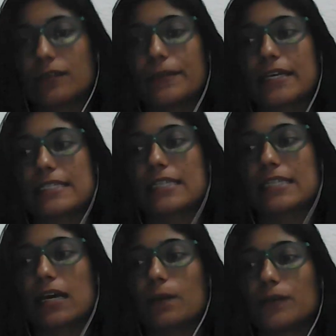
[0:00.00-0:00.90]
because
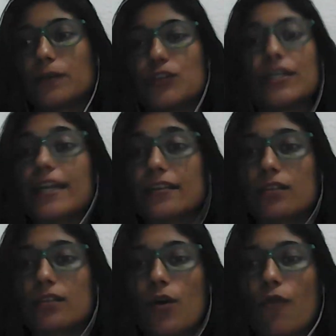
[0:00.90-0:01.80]
you need
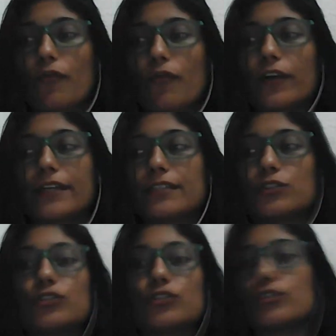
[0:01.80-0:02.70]
it for
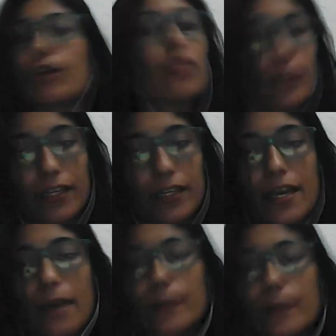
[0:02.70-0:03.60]
do something,
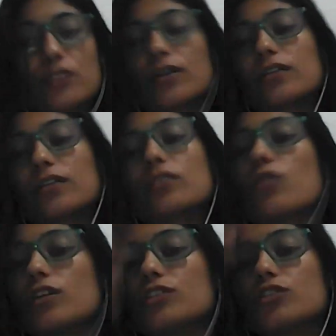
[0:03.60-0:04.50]
but you are not
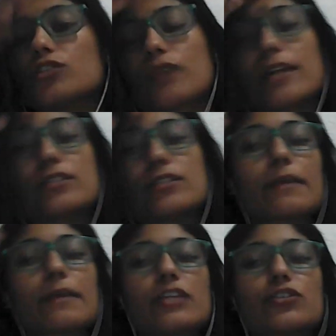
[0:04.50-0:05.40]
going to try to
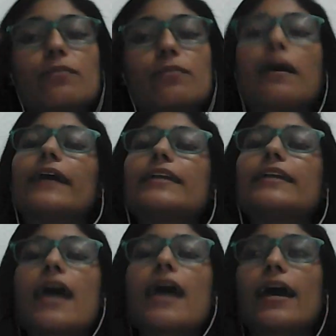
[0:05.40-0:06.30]
spend your
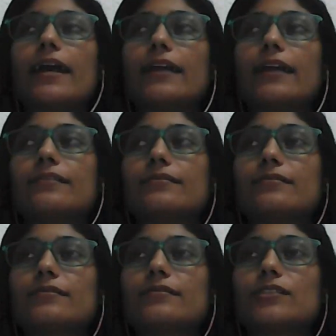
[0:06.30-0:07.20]
mind
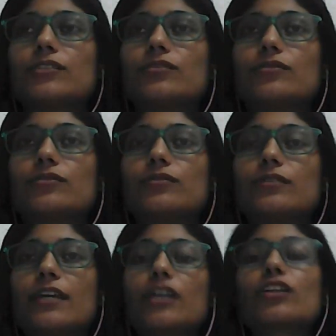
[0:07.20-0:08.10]
and to
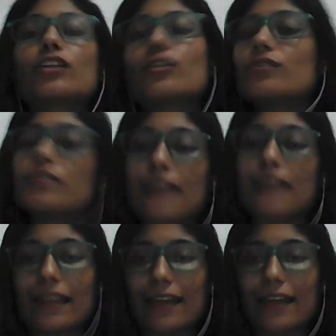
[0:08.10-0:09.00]
include
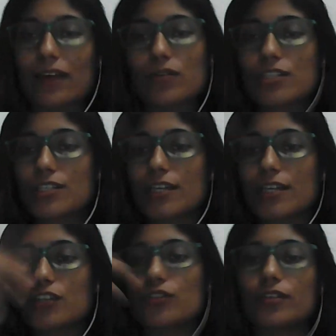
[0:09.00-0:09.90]
that language
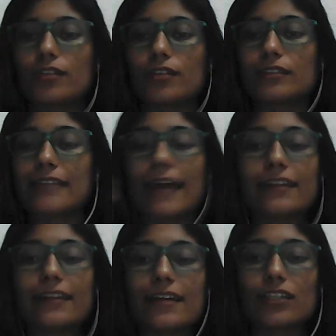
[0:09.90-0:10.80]
in your
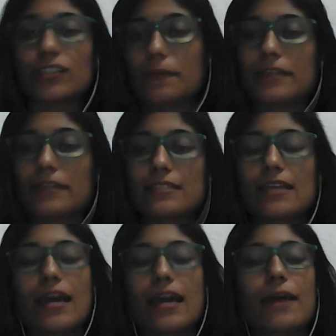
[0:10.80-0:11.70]
daily activities
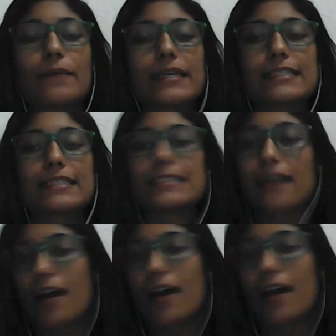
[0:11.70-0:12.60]
because
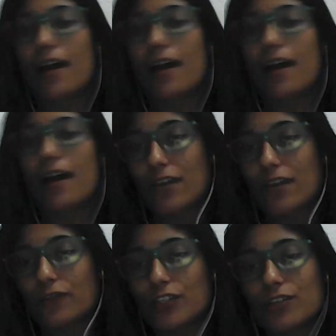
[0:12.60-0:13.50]
are not
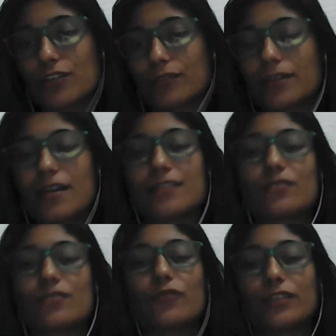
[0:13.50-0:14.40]
necessary for you.
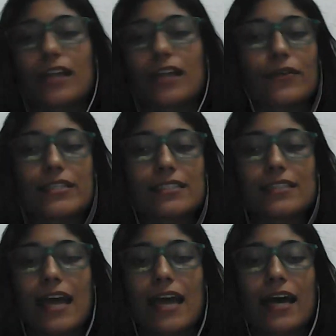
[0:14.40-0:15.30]
So for that
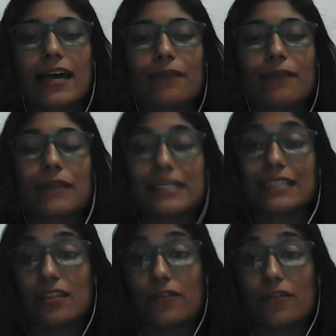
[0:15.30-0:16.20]
reason, that's
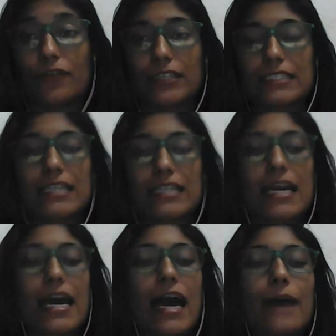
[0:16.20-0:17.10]
the difference.
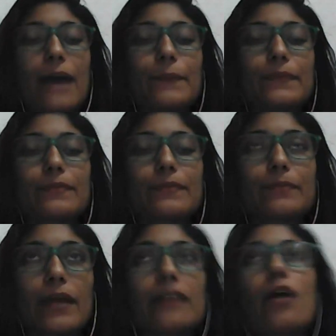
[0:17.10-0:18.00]

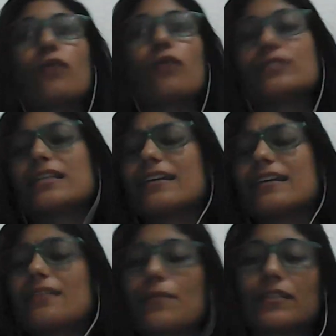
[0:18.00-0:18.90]
And obviously
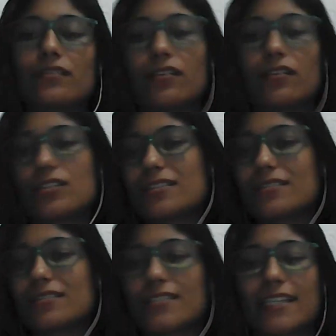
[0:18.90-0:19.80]
the methodologies
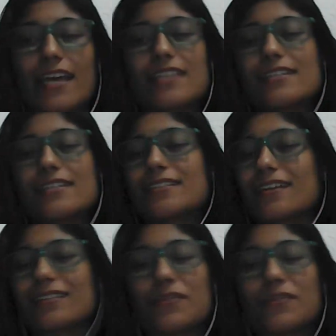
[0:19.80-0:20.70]
and strategies
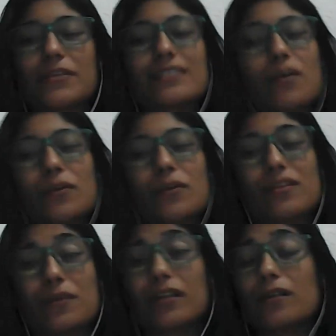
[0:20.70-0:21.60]
and activities that we
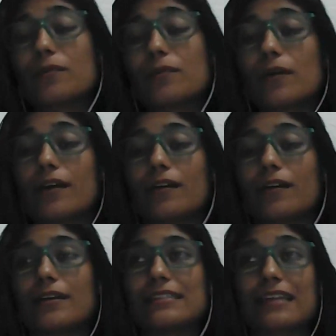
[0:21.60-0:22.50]
develop
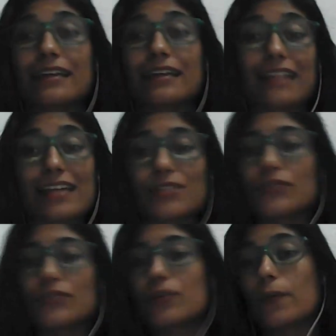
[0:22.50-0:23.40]
inside a
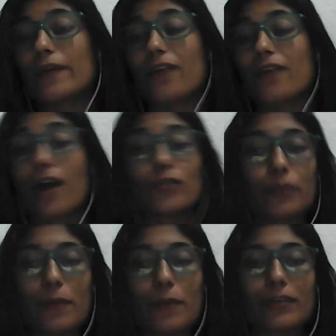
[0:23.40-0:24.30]
classroom with
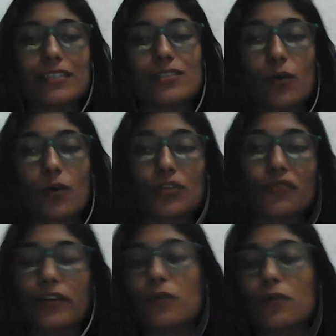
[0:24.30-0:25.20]
adult people is so
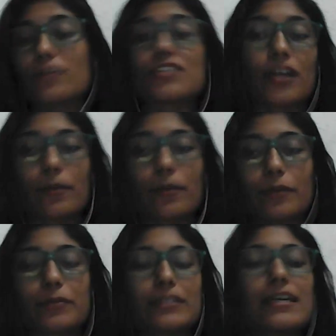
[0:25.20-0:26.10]
different with child people.
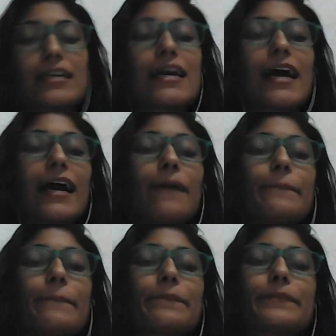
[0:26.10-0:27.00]

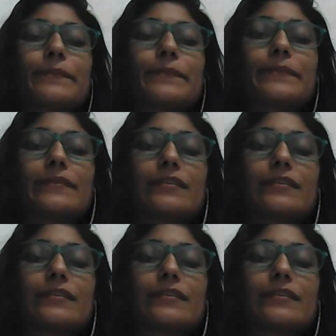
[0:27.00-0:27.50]
Um,